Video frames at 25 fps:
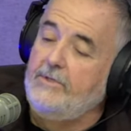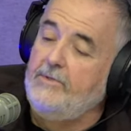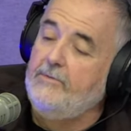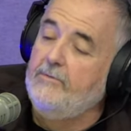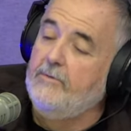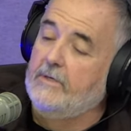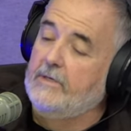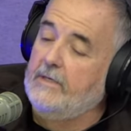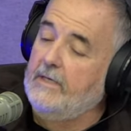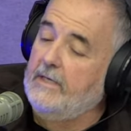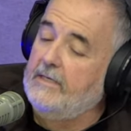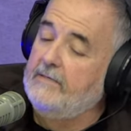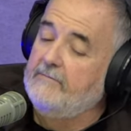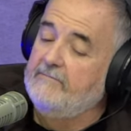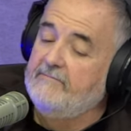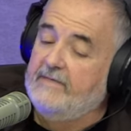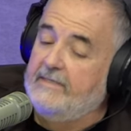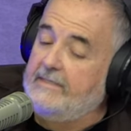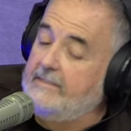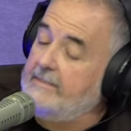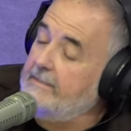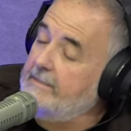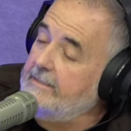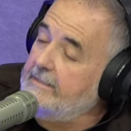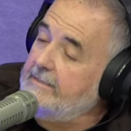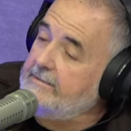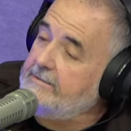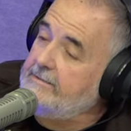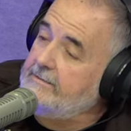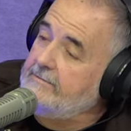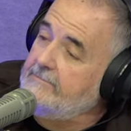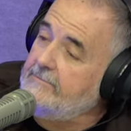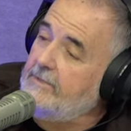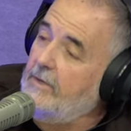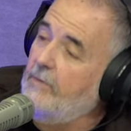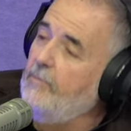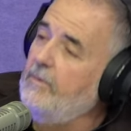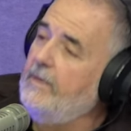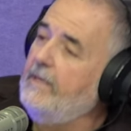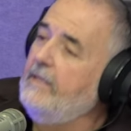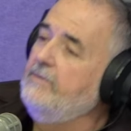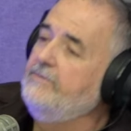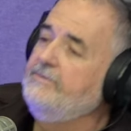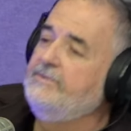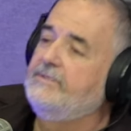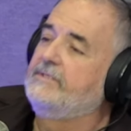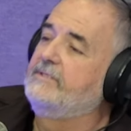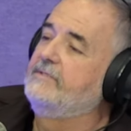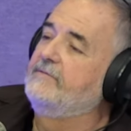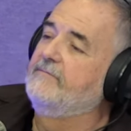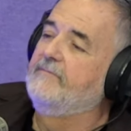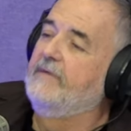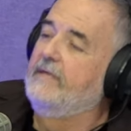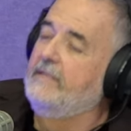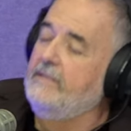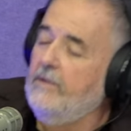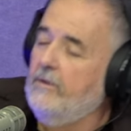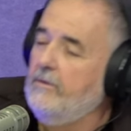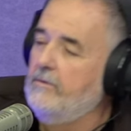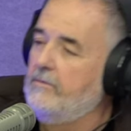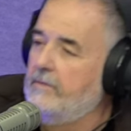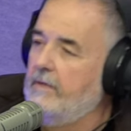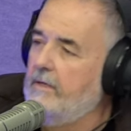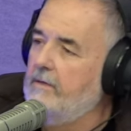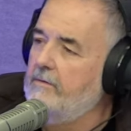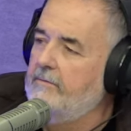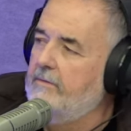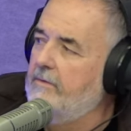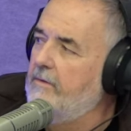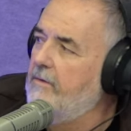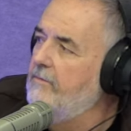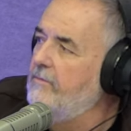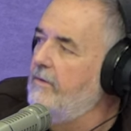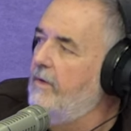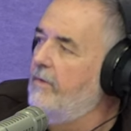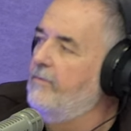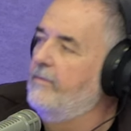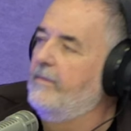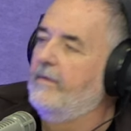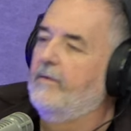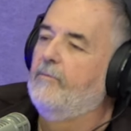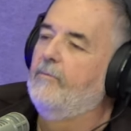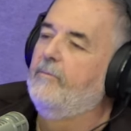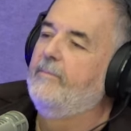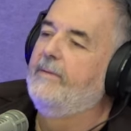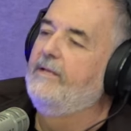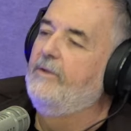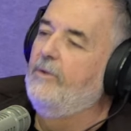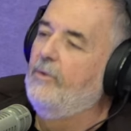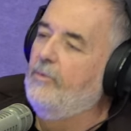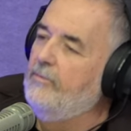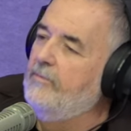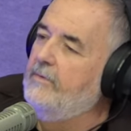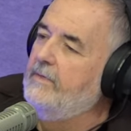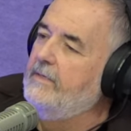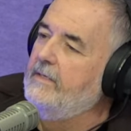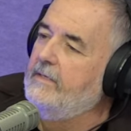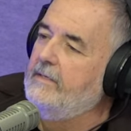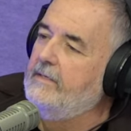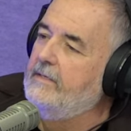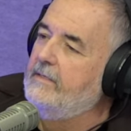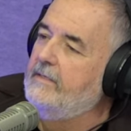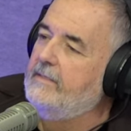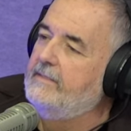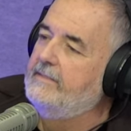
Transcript: You are not invited, Ace. No one else is invited. No. There will be no one attending.